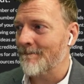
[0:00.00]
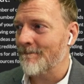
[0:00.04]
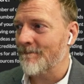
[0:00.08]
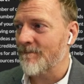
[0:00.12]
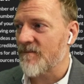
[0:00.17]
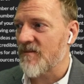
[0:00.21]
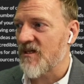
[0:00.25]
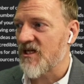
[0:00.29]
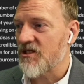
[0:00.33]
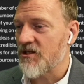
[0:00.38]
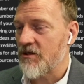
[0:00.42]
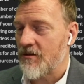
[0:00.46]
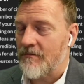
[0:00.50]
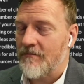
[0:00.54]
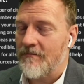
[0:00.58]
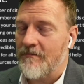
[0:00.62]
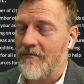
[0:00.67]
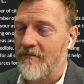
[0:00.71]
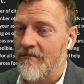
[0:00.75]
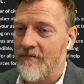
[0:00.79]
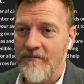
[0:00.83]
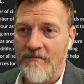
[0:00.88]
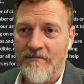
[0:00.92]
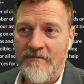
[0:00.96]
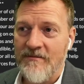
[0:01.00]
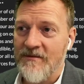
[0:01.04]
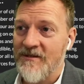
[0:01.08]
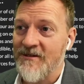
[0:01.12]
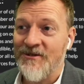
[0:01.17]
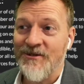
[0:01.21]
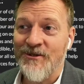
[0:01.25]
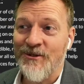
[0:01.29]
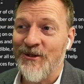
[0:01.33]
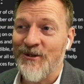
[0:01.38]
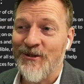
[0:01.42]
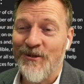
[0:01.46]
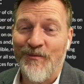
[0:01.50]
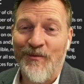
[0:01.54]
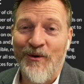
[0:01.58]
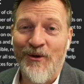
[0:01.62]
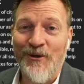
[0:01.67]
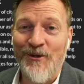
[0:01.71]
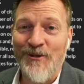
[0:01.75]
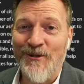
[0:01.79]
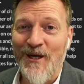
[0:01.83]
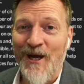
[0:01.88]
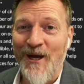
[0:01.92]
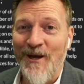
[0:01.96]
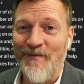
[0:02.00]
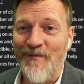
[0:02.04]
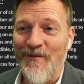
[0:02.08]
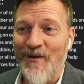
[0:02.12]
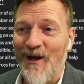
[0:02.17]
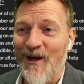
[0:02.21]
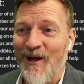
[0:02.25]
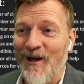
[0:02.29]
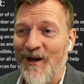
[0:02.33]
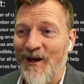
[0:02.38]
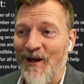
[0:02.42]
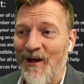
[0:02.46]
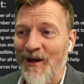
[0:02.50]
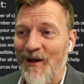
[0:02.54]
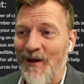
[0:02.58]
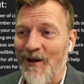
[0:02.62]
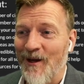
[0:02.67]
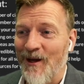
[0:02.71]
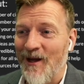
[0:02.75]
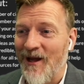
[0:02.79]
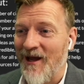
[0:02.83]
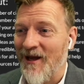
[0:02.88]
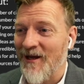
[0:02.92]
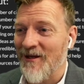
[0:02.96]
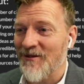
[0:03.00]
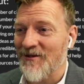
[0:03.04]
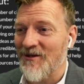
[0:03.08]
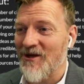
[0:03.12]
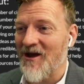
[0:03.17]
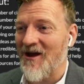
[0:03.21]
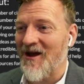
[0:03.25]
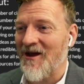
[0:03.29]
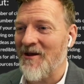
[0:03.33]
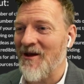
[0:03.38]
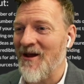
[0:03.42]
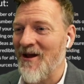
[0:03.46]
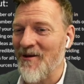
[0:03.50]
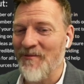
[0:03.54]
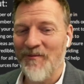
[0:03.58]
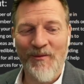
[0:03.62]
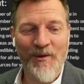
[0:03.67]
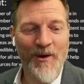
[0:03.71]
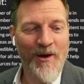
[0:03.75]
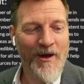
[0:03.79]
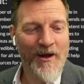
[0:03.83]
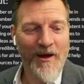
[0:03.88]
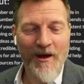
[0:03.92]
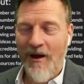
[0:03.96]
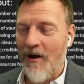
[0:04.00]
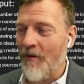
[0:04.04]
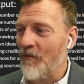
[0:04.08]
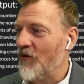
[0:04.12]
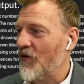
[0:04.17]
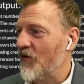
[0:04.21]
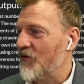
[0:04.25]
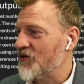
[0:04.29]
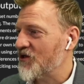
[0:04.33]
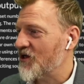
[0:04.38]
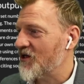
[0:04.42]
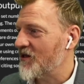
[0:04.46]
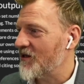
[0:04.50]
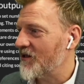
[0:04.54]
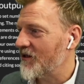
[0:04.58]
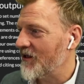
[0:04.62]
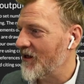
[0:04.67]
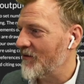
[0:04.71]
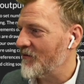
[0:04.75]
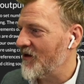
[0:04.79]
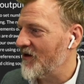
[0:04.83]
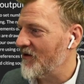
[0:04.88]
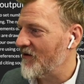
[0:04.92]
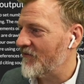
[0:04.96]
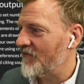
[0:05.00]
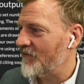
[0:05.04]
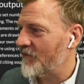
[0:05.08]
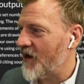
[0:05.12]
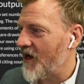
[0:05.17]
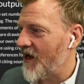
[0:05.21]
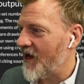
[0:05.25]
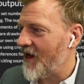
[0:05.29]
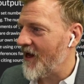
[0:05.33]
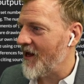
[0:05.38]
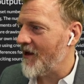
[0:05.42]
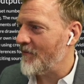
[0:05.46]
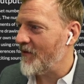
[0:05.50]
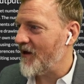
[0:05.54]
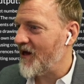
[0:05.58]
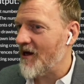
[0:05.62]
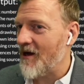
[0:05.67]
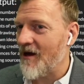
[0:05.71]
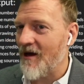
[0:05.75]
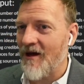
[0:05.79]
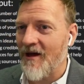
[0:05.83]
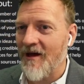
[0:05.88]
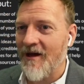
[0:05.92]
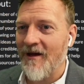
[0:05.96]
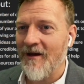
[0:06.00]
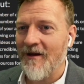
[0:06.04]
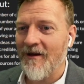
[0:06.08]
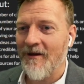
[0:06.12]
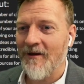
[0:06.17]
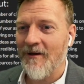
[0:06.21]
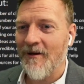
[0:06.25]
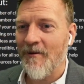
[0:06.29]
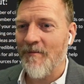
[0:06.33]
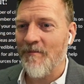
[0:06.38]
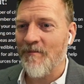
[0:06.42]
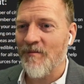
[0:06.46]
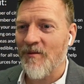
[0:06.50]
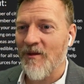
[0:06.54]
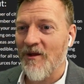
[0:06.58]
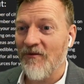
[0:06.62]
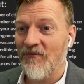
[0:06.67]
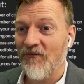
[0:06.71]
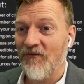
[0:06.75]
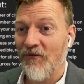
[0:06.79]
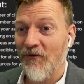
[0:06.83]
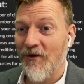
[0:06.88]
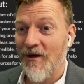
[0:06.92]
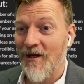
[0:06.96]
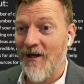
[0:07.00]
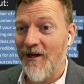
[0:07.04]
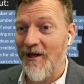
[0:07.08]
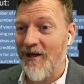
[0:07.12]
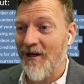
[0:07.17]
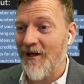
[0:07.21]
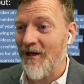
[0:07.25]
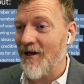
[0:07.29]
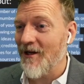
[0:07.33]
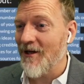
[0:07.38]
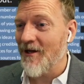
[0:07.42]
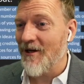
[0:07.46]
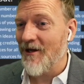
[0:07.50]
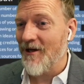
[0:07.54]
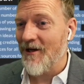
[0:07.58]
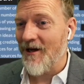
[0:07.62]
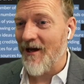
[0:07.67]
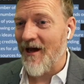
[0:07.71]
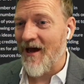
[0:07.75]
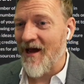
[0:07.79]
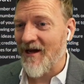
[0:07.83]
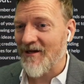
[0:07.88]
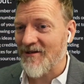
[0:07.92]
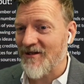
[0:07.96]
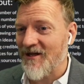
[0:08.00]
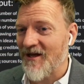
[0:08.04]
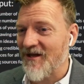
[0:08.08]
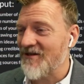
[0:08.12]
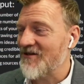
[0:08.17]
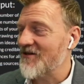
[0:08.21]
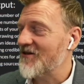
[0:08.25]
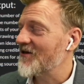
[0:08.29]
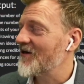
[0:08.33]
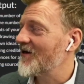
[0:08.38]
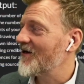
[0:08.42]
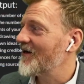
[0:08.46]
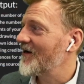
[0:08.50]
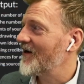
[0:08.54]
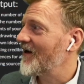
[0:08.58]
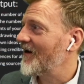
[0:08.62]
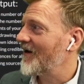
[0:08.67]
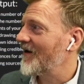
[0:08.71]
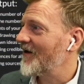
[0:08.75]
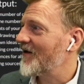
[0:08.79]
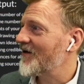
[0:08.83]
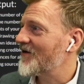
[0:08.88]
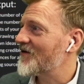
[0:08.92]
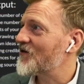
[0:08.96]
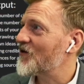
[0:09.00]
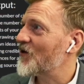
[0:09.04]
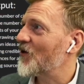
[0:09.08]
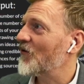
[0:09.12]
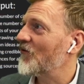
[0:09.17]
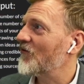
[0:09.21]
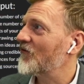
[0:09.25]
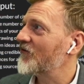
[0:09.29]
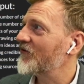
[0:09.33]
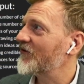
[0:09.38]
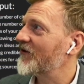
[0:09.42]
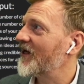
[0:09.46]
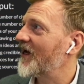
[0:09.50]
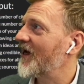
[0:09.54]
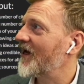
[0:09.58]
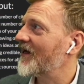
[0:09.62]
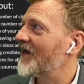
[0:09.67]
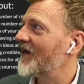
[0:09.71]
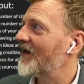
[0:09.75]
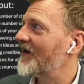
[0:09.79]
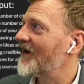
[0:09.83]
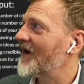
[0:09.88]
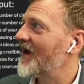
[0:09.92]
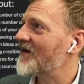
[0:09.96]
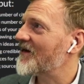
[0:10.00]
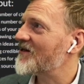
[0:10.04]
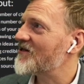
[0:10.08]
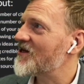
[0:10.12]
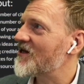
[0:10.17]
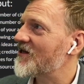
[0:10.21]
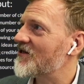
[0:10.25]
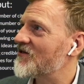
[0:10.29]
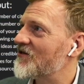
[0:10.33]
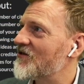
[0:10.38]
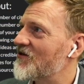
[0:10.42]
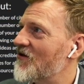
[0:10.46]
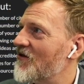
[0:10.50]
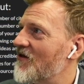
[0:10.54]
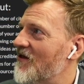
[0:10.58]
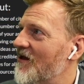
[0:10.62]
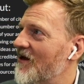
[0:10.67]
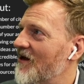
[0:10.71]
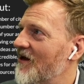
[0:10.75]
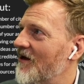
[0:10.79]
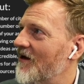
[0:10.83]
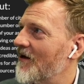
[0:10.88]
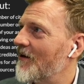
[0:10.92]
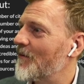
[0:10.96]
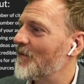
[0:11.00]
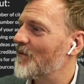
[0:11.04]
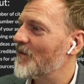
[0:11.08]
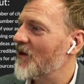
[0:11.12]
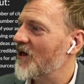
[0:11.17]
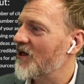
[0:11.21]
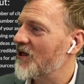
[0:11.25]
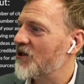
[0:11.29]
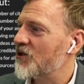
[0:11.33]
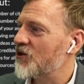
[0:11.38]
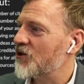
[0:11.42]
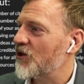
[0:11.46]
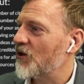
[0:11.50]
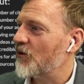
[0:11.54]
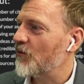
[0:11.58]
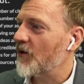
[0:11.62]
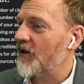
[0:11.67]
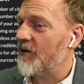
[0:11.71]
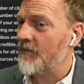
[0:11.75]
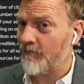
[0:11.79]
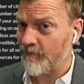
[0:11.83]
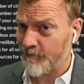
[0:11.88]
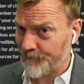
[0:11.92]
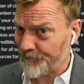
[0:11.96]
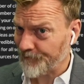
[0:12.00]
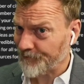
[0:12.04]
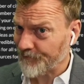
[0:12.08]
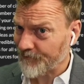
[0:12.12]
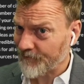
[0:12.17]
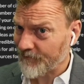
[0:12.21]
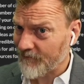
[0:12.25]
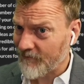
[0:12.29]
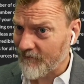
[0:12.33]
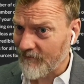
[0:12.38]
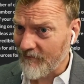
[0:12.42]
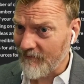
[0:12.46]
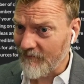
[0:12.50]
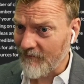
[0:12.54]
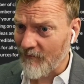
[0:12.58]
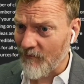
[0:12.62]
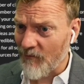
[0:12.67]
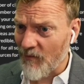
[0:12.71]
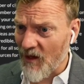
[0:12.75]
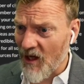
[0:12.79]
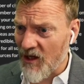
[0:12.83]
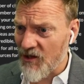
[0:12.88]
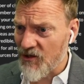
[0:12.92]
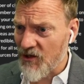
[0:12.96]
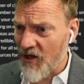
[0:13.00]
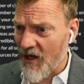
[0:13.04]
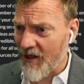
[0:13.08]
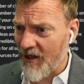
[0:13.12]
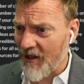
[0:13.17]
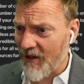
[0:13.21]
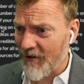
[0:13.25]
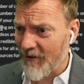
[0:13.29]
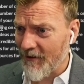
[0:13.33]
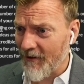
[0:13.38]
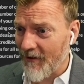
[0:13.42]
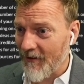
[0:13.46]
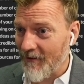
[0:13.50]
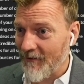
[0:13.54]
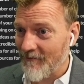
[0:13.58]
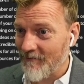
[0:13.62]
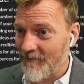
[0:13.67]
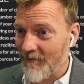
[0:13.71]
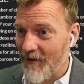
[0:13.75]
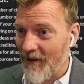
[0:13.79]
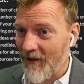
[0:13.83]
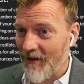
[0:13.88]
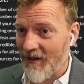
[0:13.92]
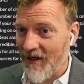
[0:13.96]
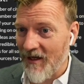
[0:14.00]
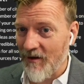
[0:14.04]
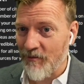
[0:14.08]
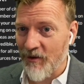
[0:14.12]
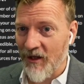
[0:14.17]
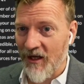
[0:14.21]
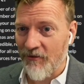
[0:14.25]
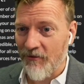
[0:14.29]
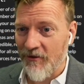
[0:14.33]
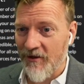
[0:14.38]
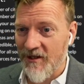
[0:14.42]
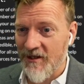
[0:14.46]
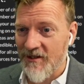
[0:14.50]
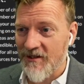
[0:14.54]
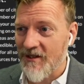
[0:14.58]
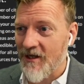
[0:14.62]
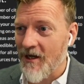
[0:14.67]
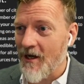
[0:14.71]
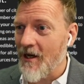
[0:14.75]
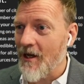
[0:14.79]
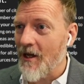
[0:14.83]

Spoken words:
So this is just a prototype, and I am approaching the limit of my API free access. So hopefully I get access to the additional one, so I can keep playing with this.